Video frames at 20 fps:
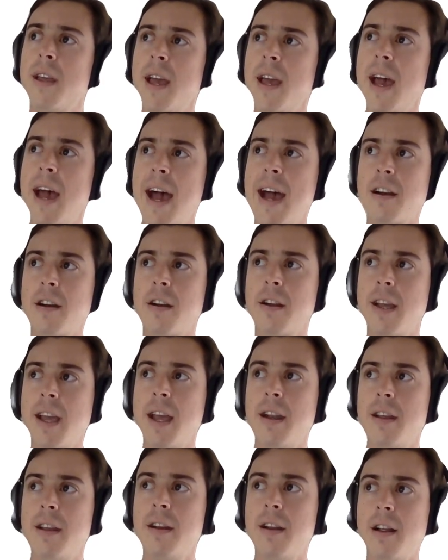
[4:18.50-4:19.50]

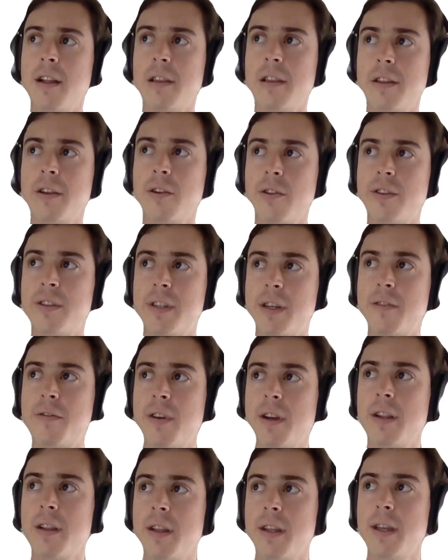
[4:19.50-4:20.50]
aggregate it a little
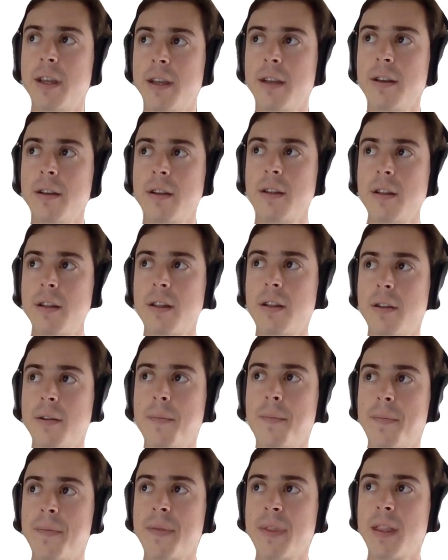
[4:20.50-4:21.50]
differently
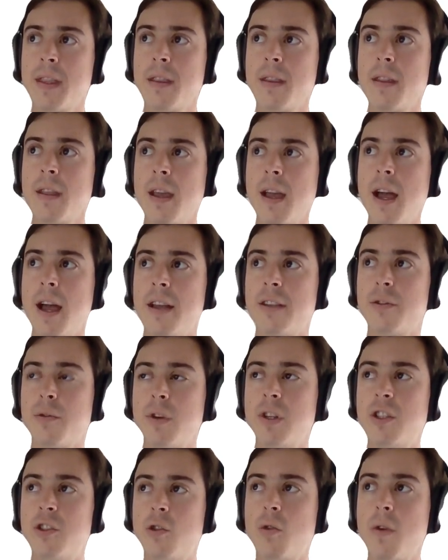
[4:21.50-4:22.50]
as
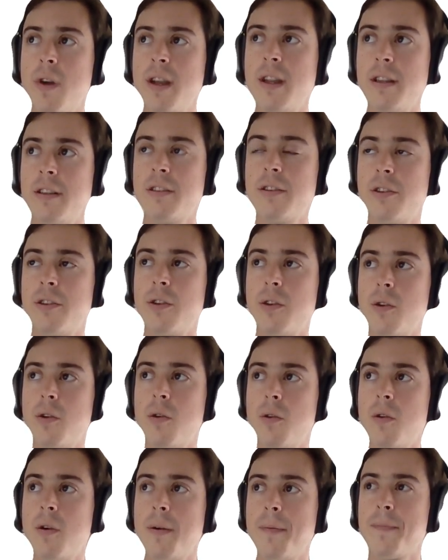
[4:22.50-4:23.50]
we join it
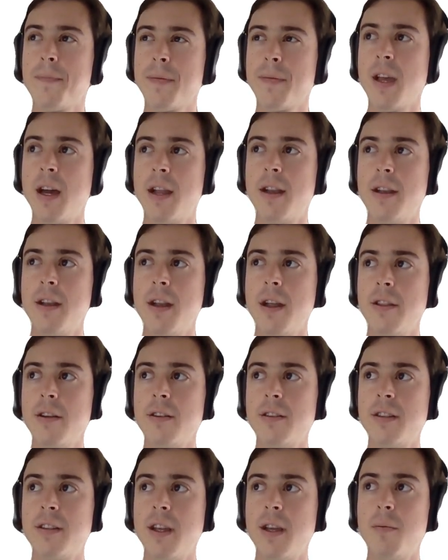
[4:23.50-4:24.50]
to
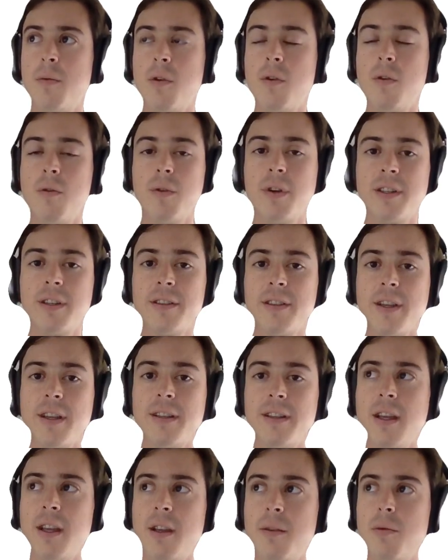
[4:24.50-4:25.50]
another table, which is a
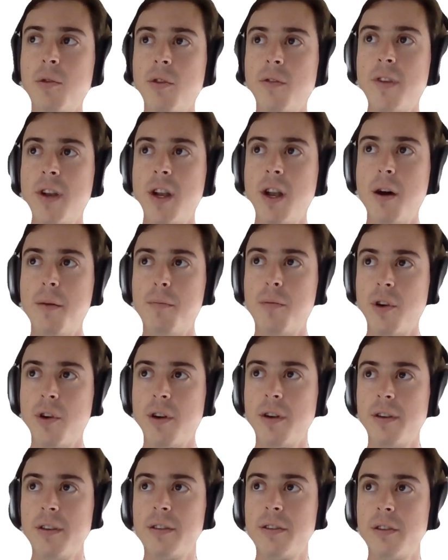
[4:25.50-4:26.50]
table of
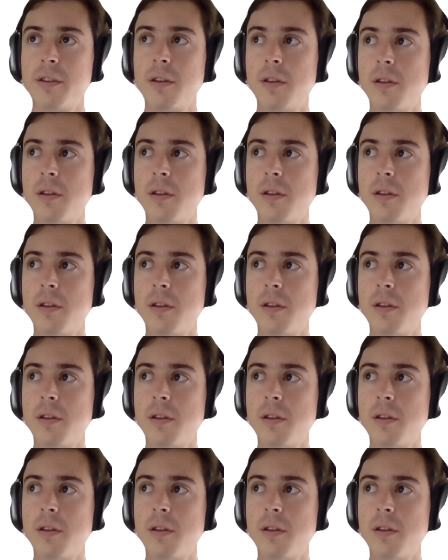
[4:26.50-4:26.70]
numbers.